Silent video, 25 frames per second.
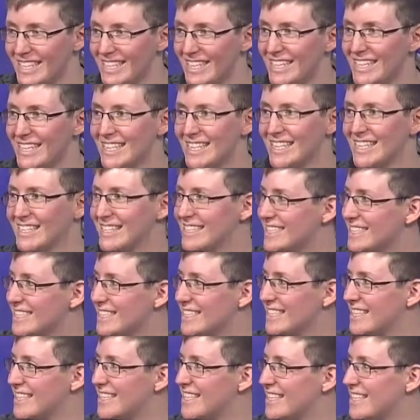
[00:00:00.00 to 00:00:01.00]
You're, uh, no, trust me,
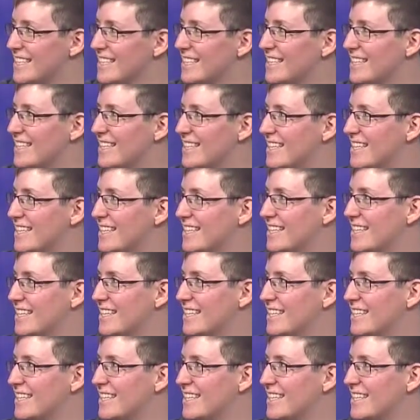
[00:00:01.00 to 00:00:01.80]
I'm due for my enough.